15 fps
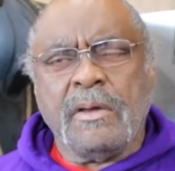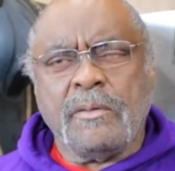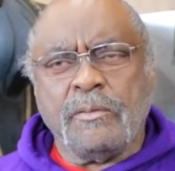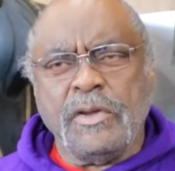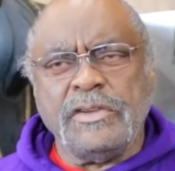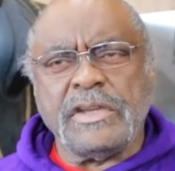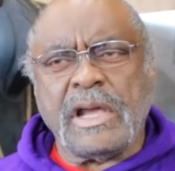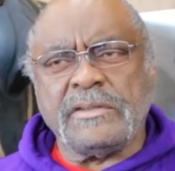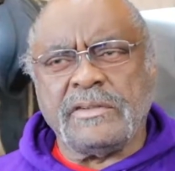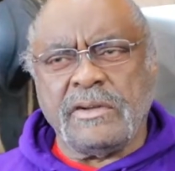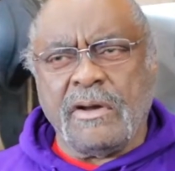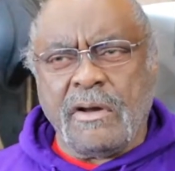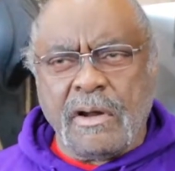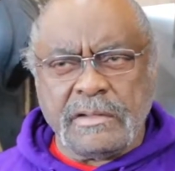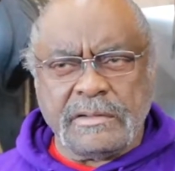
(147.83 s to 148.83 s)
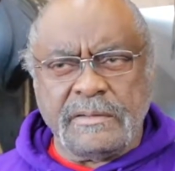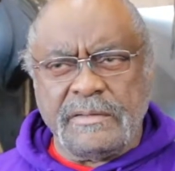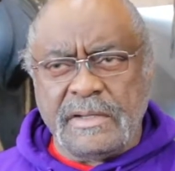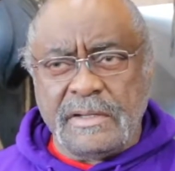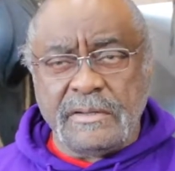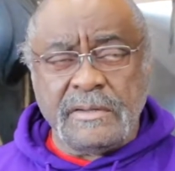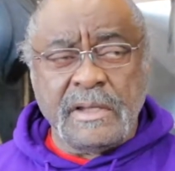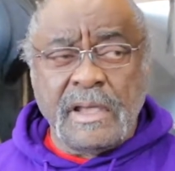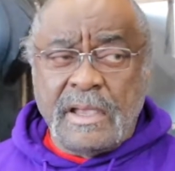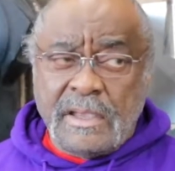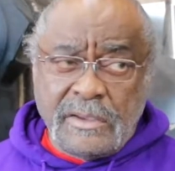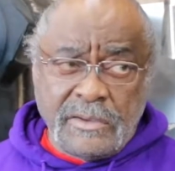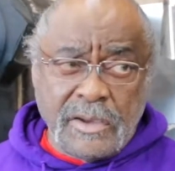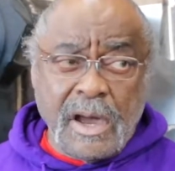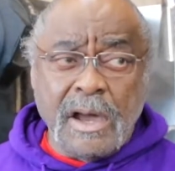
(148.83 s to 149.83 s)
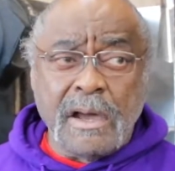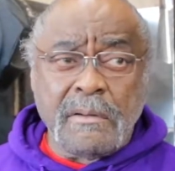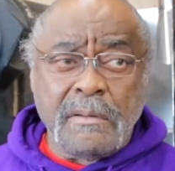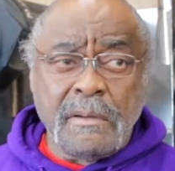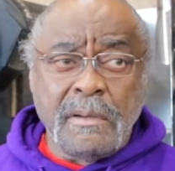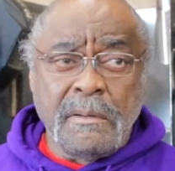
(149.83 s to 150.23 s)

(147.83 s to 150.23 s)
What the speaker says: reach out to the hearts of these young